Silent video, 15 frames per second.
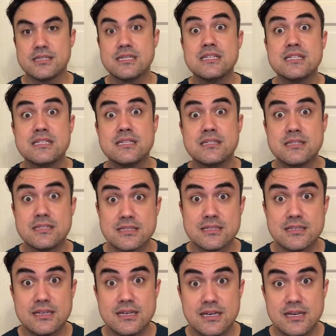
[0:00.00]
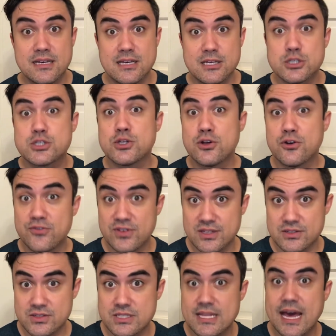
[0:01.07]
his
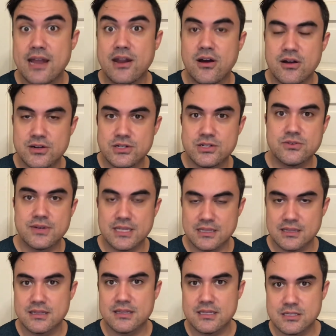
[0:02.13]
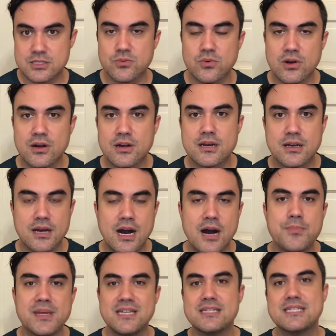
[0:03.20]
servants that are doing this work
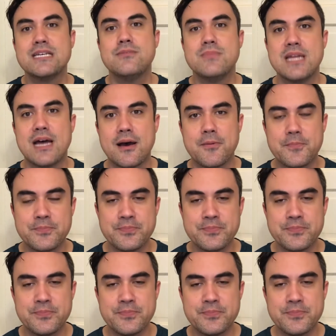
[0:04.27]
up in Timnah,